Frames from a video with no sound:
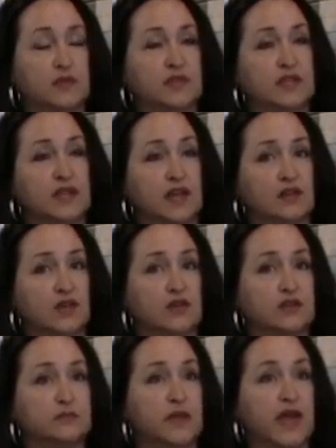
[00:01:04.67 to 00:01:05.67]
But then now that all
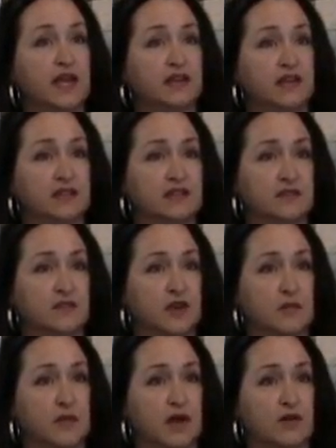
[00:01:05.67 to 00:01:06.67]
these paint nights have
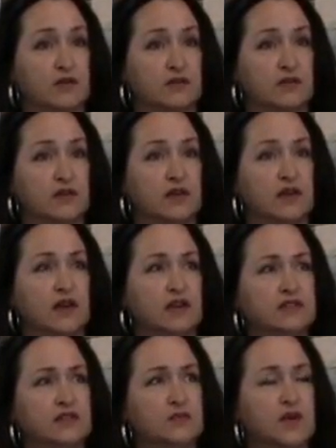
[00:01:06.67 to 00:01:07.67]
come out, I
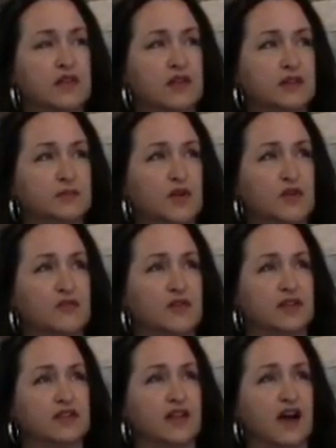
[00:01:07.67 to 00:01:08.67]
said, wow, that's
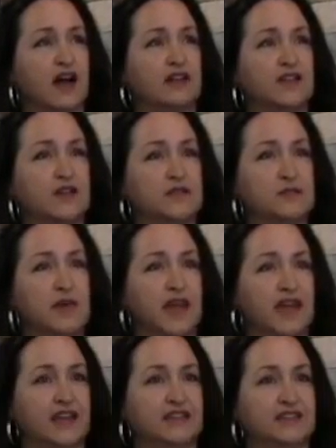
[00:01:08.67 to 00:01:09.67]
perfect. I love to
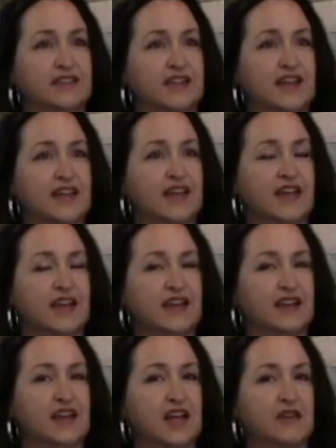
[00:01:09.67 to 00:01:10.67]
paint
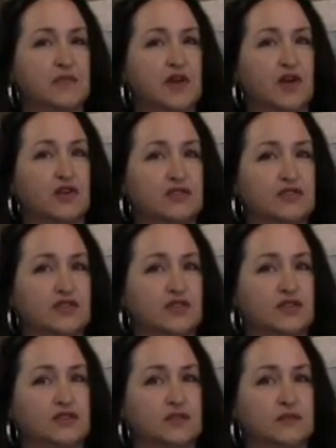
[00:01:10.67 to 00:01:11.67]
and I have my art
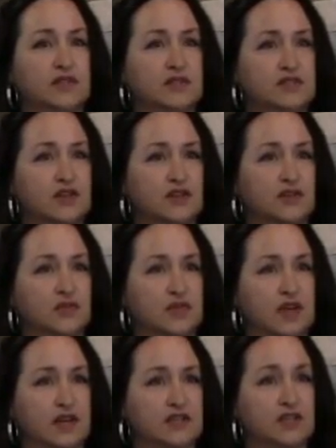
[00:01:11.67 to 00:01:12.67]
studio, so I'm going to start
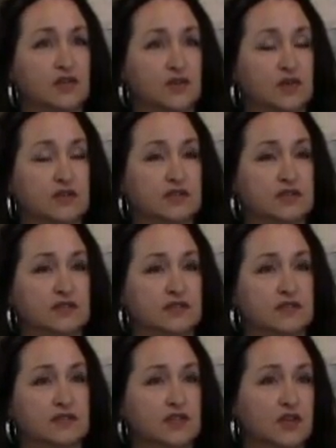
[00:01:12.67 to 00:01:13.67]
doing that too. Because,
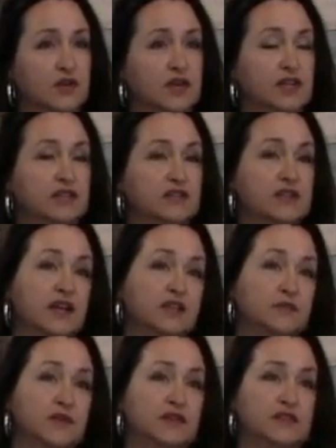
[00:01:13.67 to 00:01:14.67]
you know, and it's
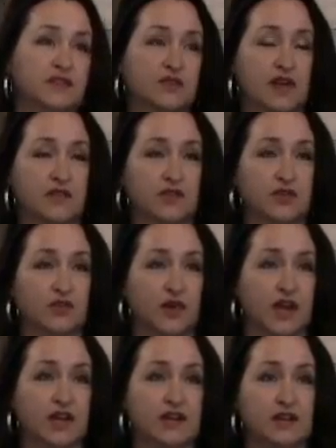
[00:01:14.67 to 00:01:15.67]
nice because I don't have to
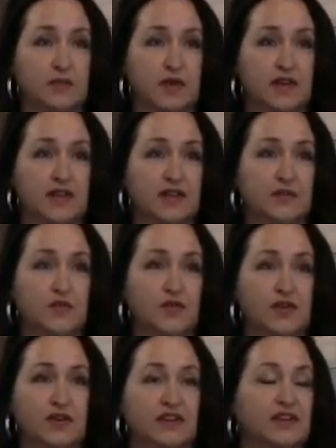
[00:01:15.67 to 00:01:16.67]
grade anybody
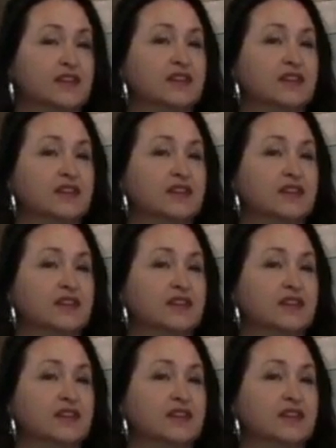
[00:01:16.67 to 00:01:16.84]
anymore.